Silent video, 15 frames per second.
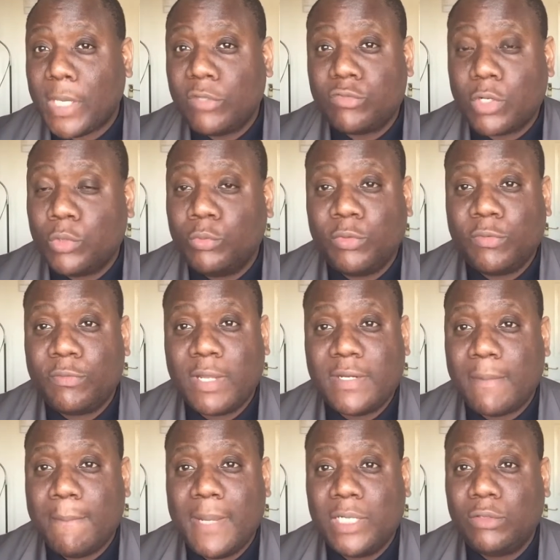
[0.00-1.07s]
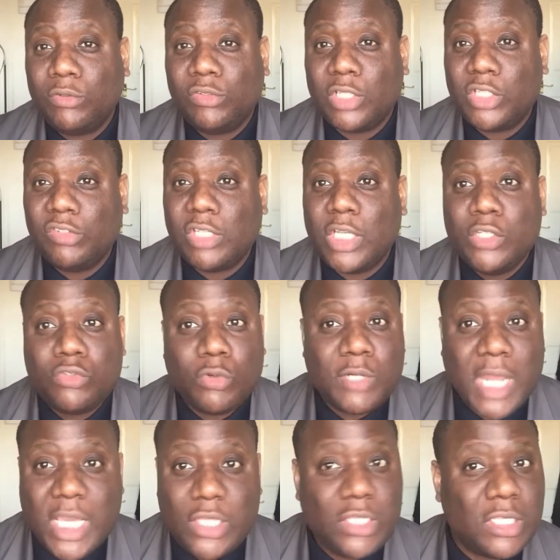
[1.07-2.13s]
Struggles with fundamentals such as
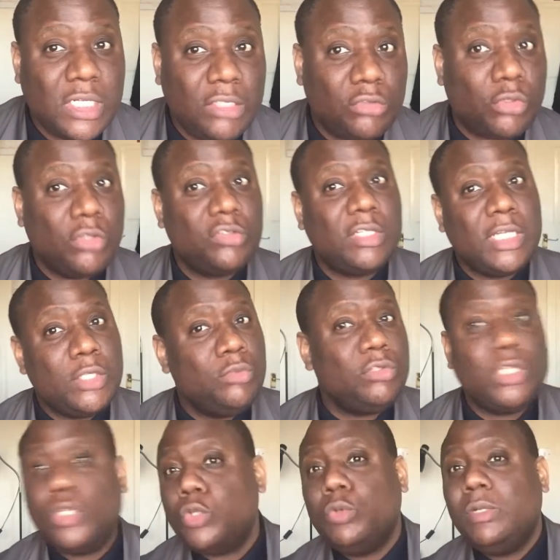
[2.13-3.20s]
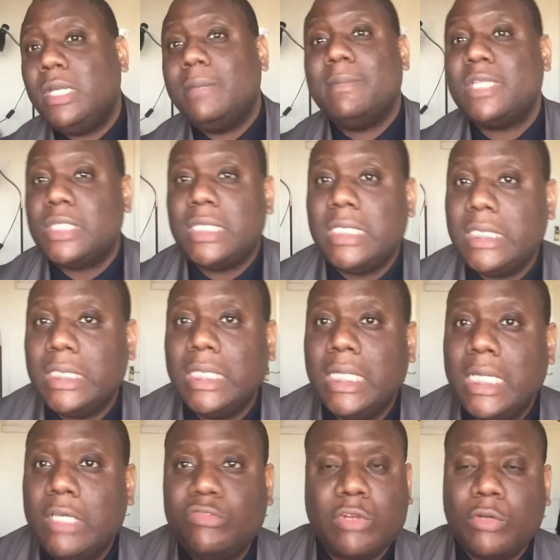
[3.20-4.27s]
intonation. He's constantly using a tuning machine.
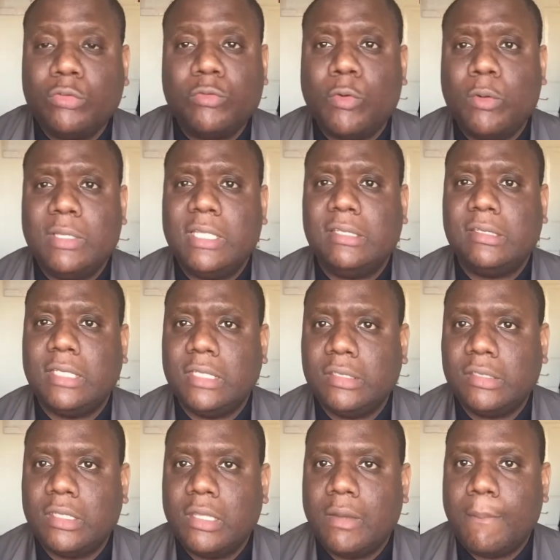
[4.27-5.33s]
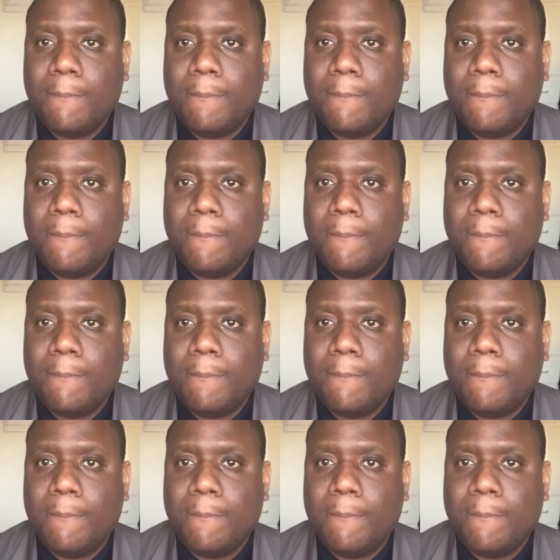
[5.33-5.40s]
He struggles with all these things.